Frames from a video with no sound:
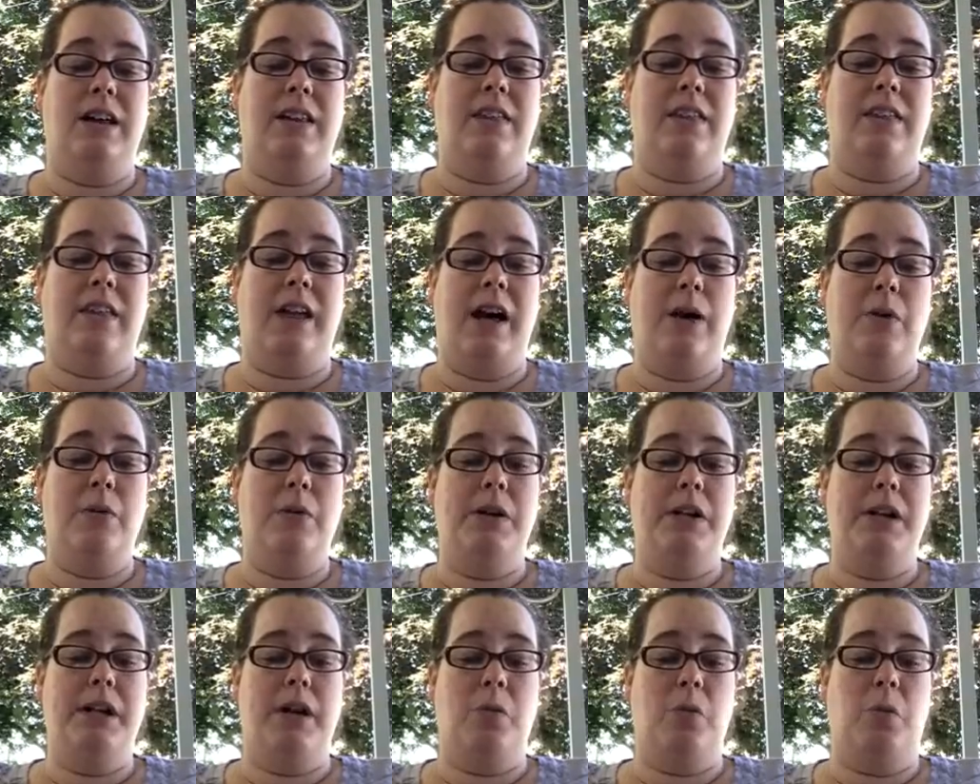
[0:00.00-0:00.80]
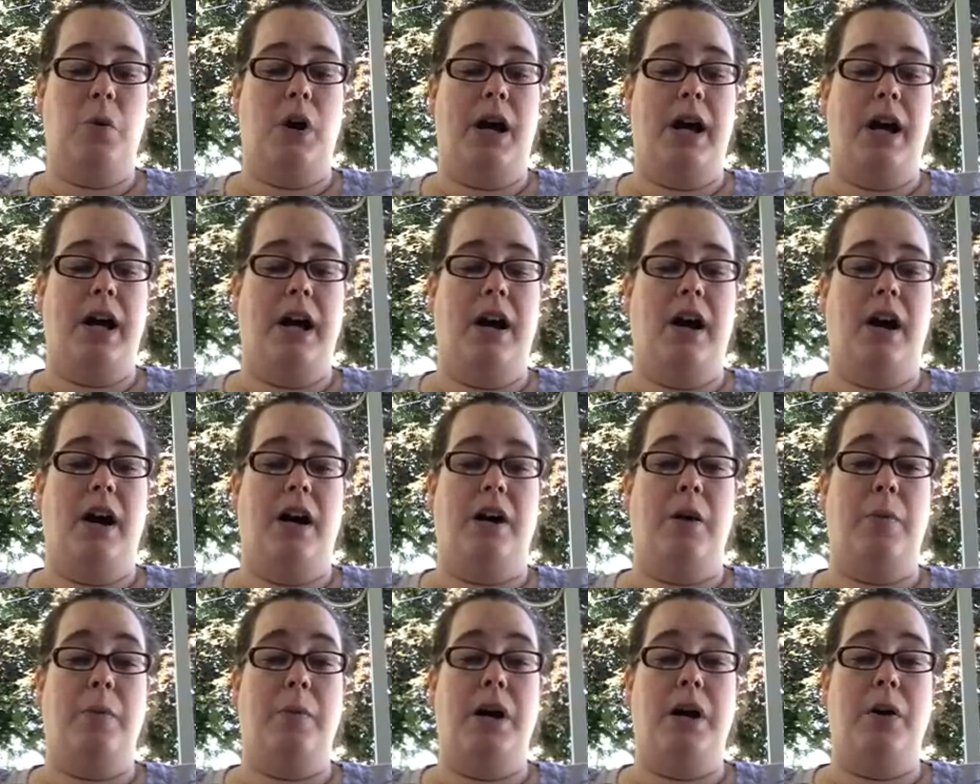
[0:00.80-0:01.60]
that one and Why I
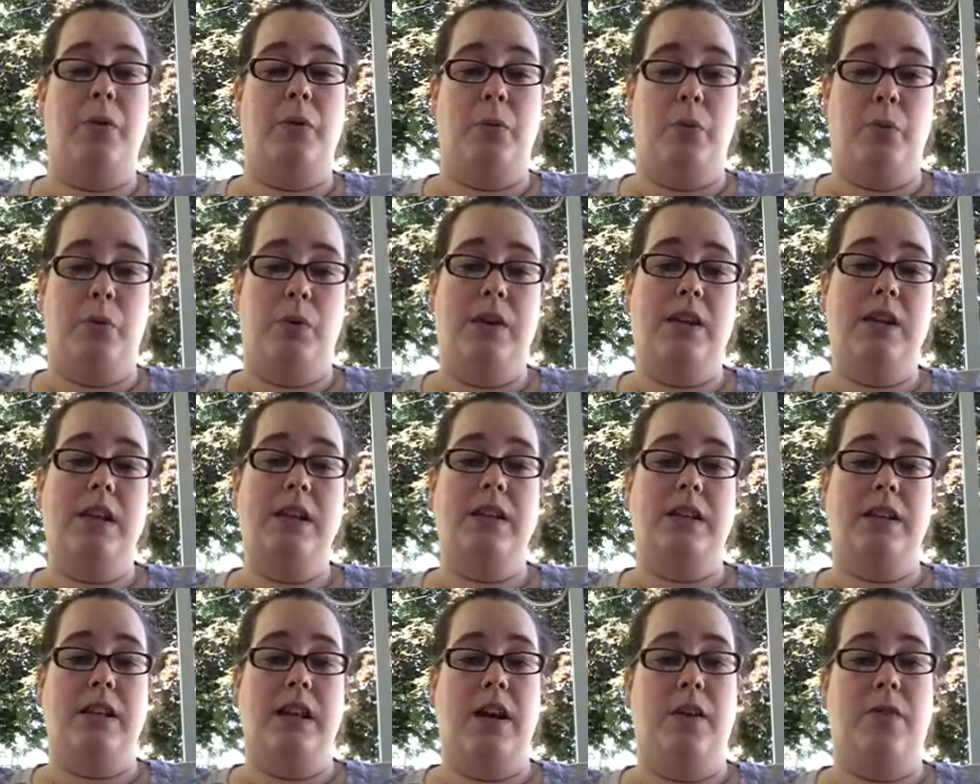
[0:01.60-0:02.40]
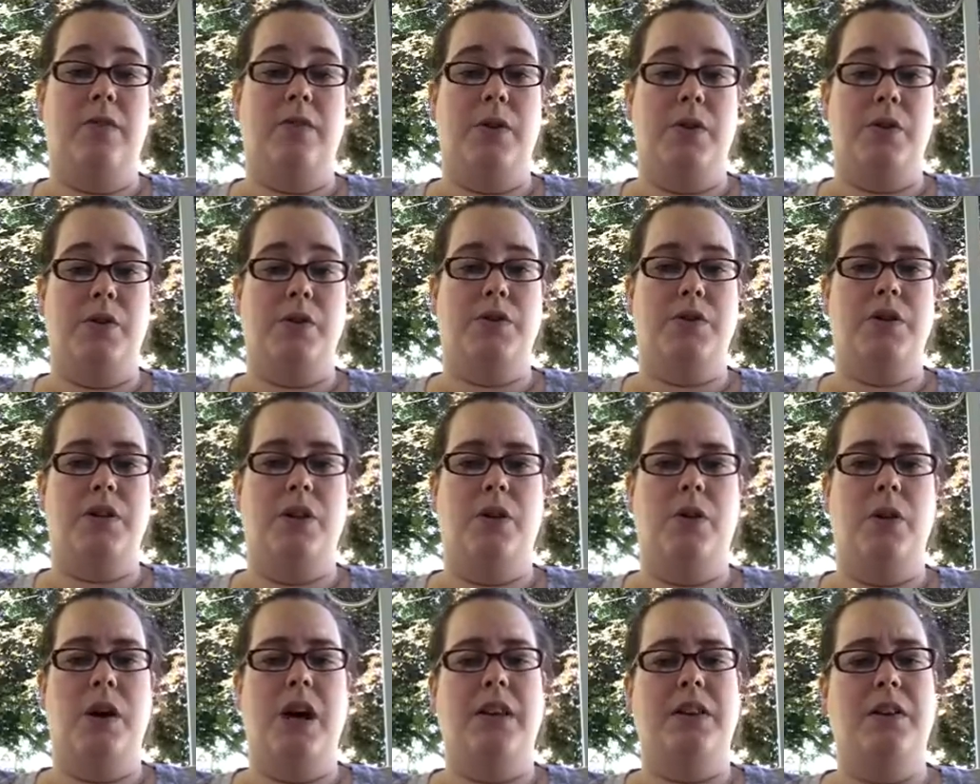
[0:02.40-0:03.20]
Autumn, I really love those
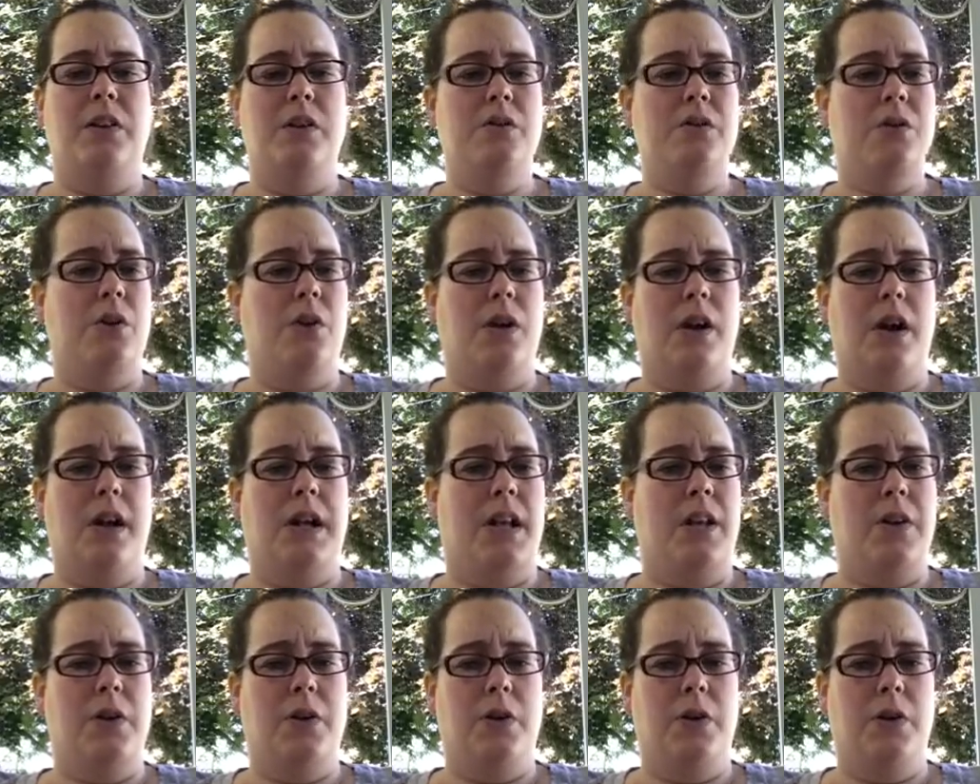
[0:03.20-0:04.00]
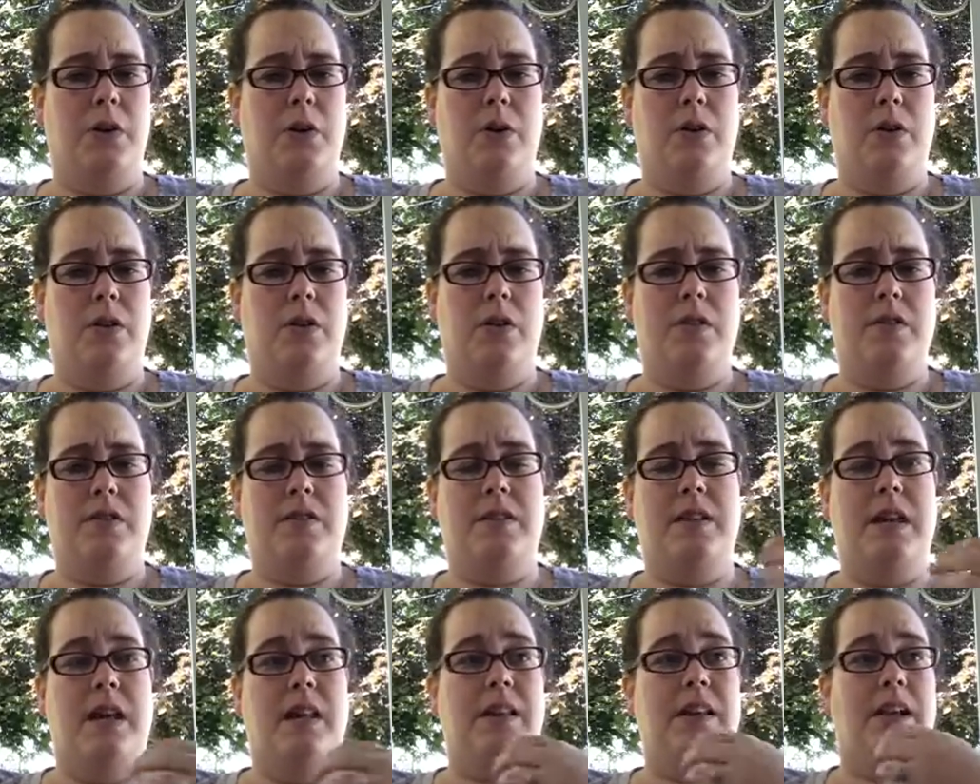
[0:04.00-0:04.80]
two, and those are another
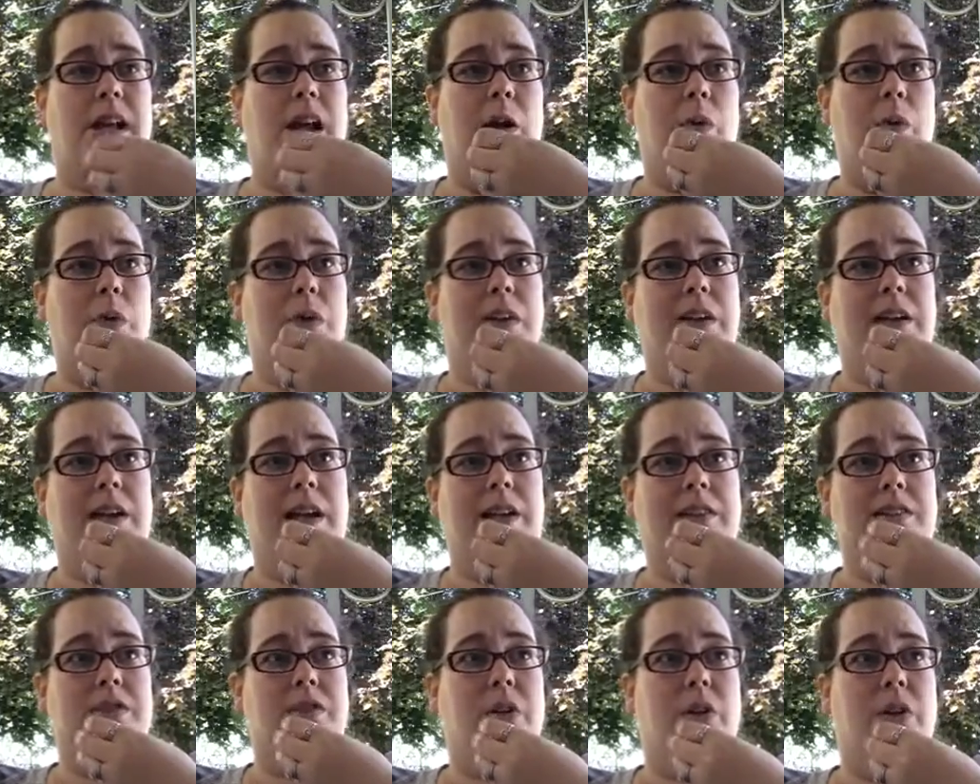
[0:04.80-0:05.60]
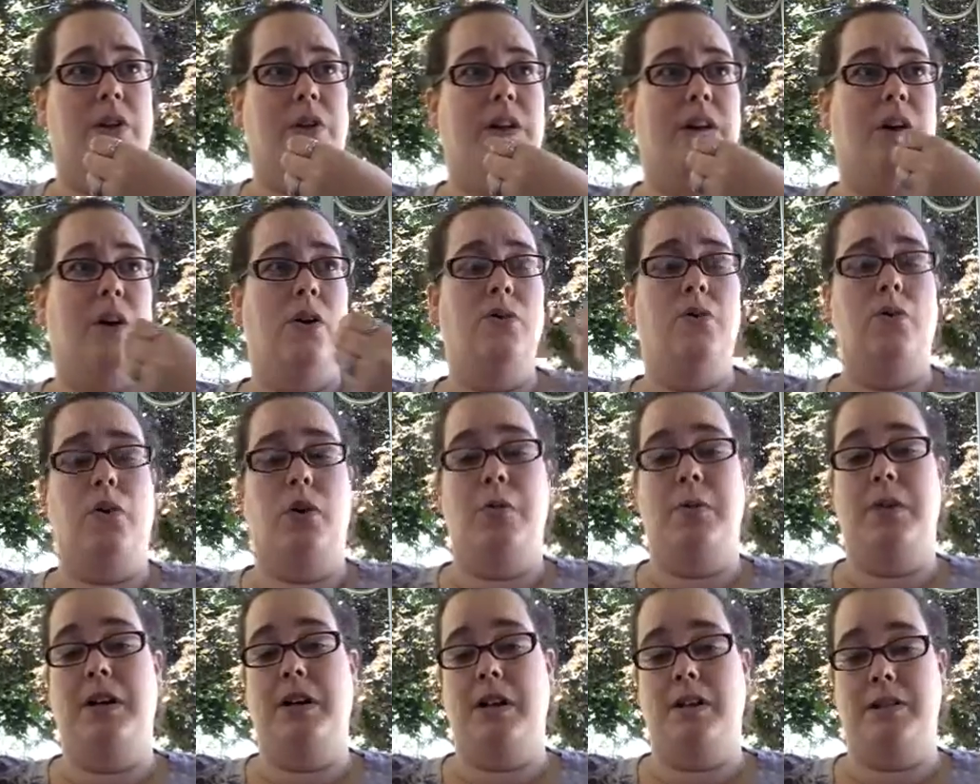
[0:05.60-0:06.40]
set that I wouldn't necessarily go
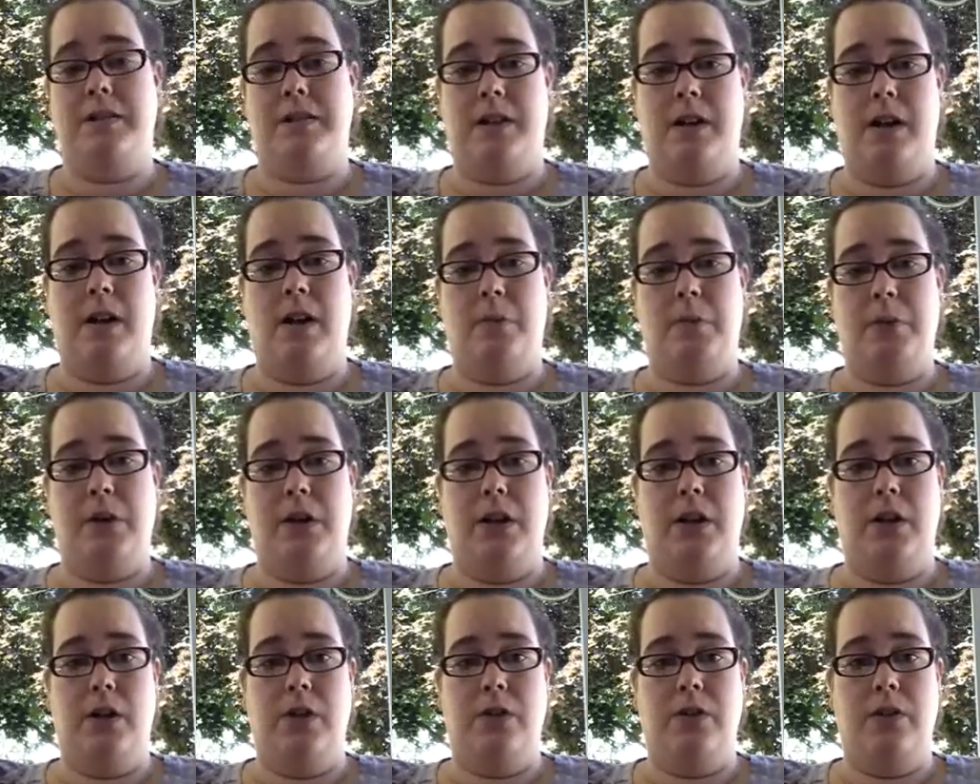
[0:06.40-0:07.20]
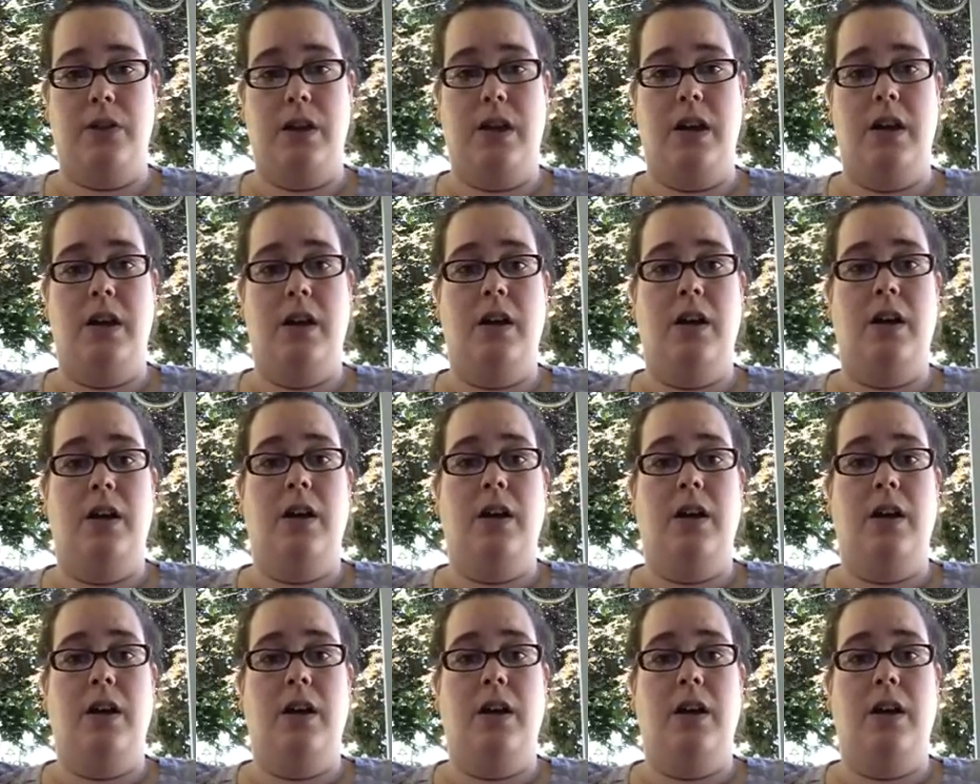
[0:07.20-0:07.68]
for because they are pretty earthy.